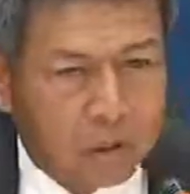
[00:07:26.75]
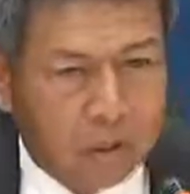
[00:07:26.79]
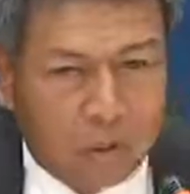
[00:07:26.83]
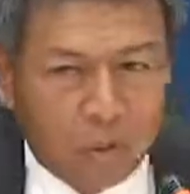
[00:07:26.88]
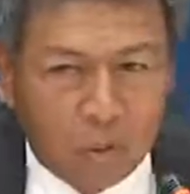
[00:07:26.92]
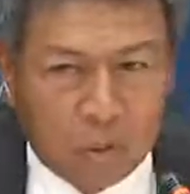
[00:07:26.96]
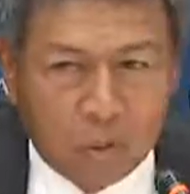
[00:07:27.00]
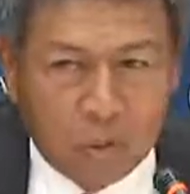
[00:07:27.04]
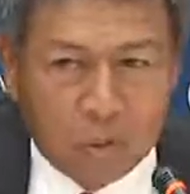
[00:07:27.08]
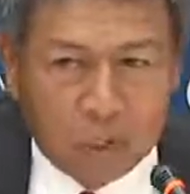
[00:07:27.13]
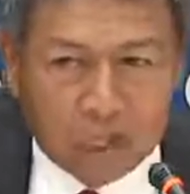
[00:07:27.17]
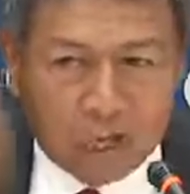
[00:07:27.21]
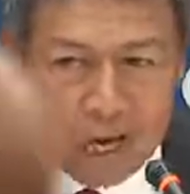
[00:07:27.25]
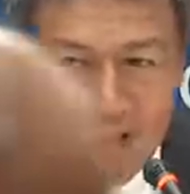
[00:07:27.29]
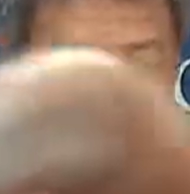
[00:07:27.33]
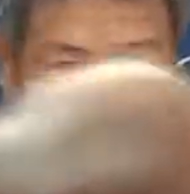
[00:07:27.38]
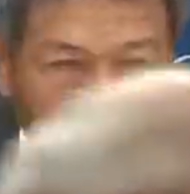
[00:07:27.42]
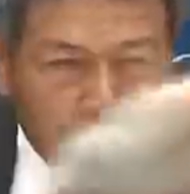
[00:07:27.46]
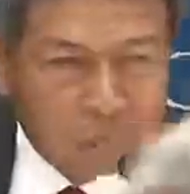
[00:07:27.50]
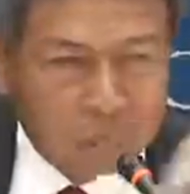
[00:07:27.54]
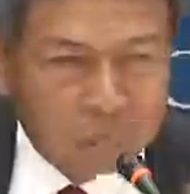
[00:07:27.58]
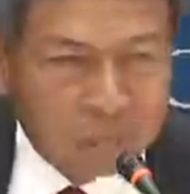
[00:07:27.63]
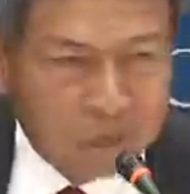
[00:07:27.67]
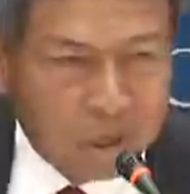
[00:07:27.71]
we will
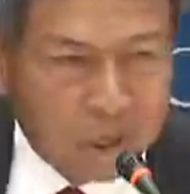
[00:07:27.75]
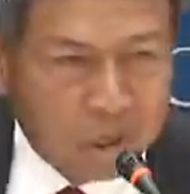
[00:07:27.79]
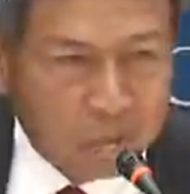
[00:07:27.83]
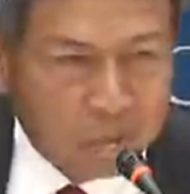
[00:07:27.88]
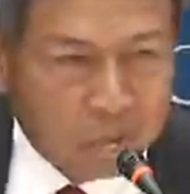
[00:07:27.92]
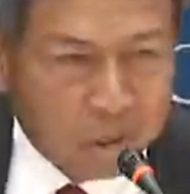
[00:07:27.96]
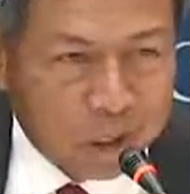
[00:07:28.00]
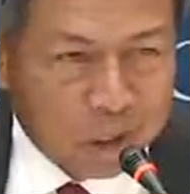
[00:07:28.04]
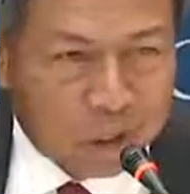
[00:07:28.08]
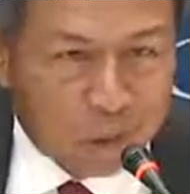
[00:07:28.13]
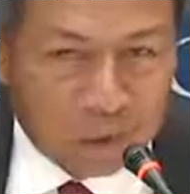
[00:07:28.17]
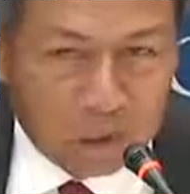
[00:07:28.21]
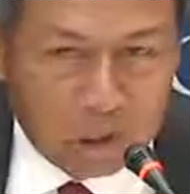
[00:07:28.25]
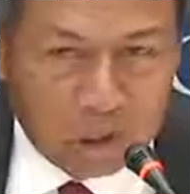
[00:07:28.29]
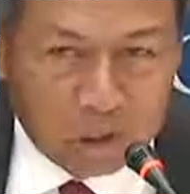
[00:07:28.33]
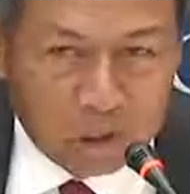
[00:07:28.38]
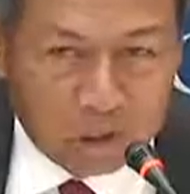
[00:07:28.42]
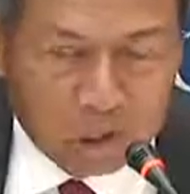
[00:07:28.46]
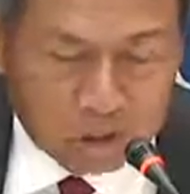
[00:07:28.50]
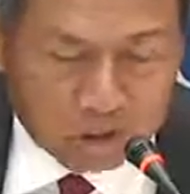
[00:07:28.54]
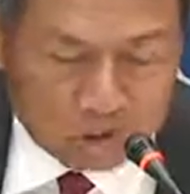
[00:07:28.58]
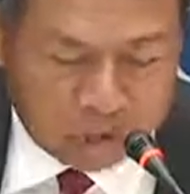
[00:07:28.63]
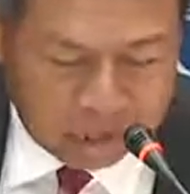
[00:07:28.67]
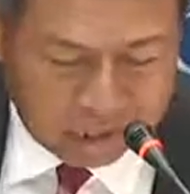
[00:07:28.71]
come and patrol
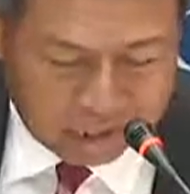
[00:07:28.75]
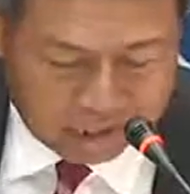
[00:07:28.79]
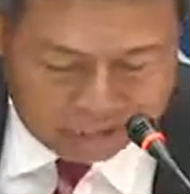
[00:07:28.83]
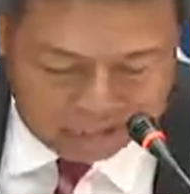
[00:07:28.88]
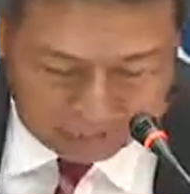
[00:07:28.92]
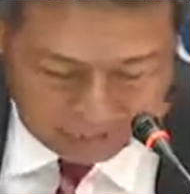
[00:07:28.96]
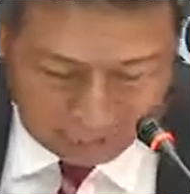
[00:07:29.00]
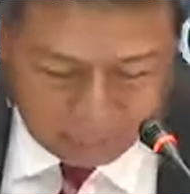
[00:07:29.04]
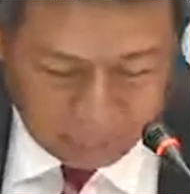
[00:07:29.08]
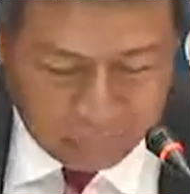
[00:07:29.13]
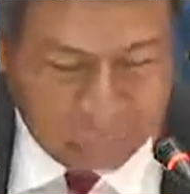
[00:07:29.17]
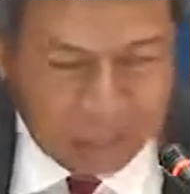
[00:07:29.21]
your straits.